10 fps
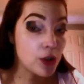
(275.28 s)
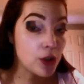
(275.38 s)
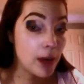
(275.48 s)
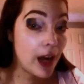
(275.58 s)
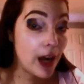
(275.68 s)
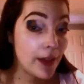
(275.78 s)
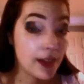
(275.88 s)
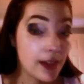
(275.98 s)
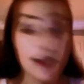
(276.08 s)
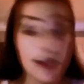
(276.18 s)
about how they're going
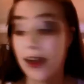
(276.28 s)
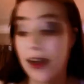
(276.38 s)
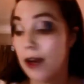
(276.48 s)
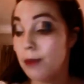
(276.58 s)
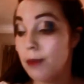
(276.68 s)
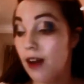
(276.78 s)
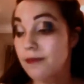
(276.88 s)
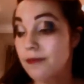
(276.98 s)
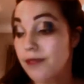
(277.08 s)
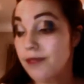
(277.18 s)
to turn out, but
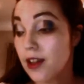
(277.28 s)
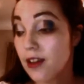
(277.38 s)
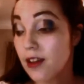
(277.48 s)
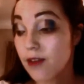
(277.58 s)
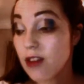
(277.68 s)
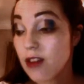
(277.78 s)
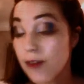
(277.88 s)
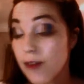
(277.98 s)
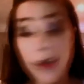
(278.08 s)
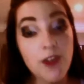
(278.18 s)
very
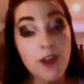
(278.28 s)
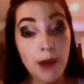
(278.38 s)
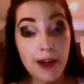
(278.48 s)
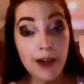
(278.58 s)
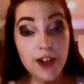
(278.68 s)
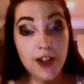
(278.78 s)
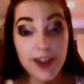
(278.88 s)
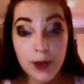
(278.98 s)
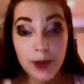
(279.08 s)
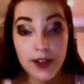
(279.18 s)
few of them I'm actually
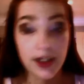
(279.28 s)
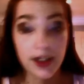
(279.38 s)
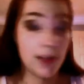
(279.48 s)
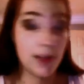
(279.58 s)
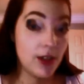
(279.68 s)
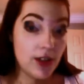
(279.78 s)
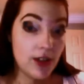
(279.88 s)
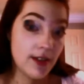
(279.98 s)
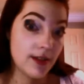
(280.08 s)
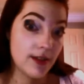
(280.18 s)
disappointed in, which
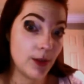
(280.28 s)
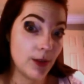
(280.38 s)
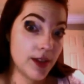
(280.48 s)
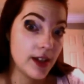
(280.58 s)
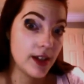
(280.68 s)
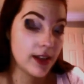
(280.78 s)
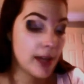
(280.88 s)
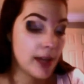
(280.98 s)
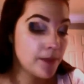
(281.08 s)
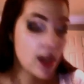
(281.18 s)
is obviously a good thing.
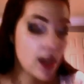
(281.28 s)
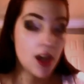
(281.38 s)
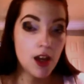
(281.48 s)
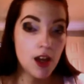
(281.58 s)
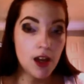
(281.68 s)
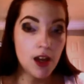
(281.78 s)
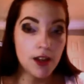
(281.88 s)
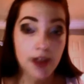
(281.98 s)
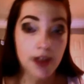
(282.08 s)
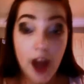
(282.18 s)

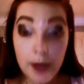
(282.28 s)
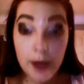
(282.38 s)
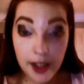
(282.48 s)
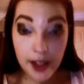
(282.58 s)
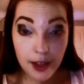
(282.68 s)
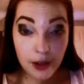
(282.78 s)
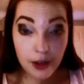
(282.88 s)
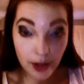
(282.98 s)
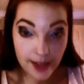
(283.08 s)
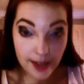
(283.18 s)
So now I'm looking
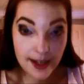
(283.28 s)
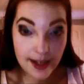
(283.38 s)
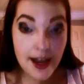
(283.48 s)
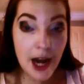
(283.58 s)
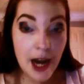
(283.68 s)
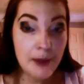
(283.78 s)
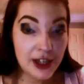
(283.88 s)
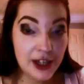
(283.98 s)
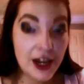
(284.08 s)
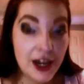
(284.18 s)
crazy. I'm just
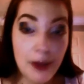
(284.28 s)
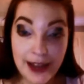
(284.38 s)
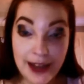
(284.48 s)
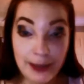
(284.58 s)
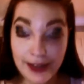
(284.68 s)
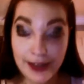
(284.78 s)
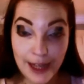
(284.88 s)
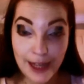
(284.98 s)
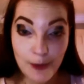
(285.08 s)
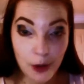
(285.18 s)
going to basically make this look
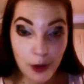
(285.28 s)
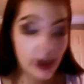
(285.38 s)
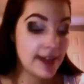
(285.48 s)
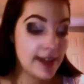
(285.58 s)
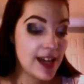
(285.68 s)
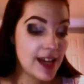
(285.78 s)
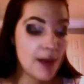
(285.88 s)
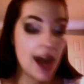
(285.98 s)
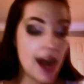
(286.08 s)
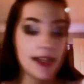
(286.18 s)
even more crazy by
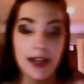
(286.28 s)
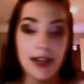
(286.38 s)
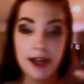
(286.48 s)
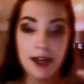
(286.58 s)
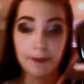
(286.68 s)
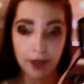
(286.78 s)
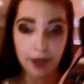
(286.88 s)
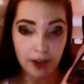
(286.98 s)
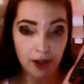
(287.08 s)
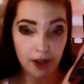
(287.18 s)
adding the
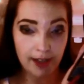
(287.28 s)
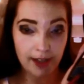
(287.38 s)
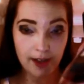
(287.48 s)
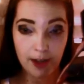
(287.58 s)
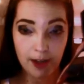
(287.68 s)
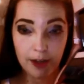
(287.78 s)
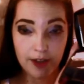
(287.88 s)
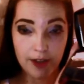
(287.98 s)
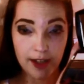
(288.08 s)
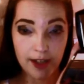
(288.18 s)
darkest colour, which is
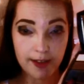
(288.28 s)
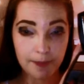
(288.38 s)
this